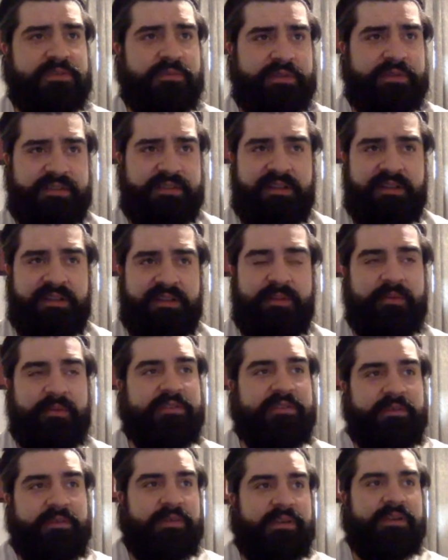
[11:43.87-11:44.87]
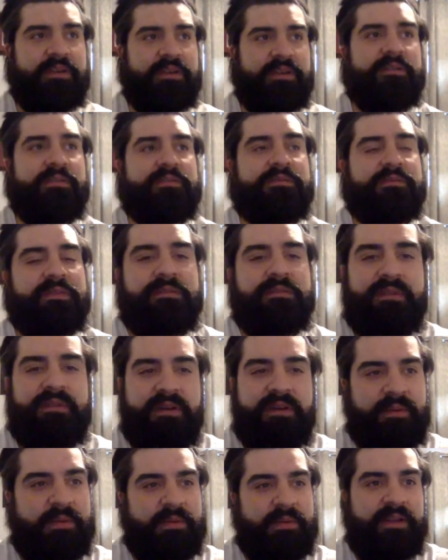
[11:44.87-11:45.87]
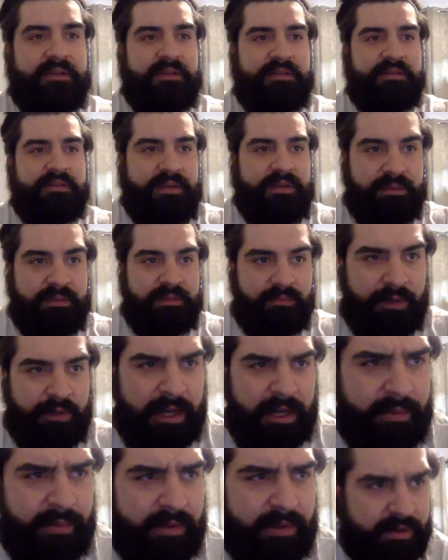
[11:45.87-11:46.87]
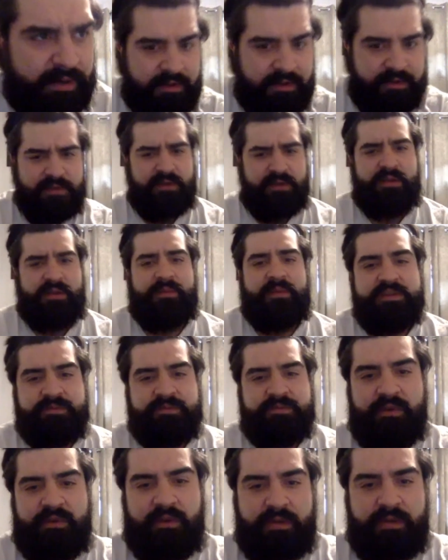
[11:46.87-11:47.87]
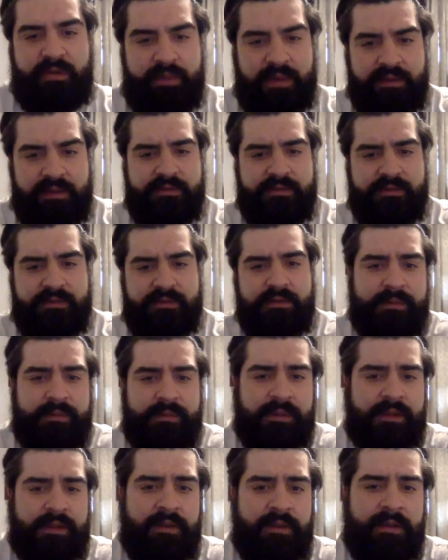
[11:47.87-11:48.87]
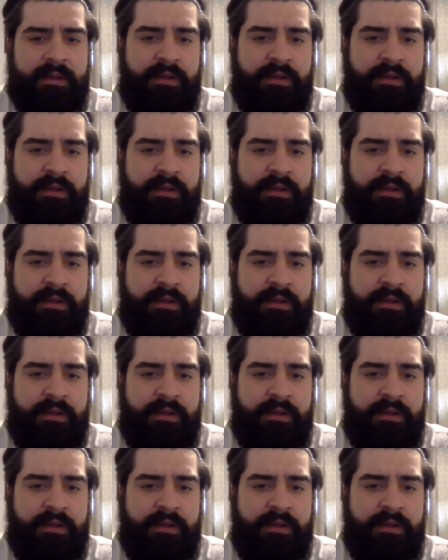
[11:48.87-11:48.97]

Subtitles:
watch a couple YouTube videos for 30 minutes, and then probably about another 30 minutes before I go to bed. So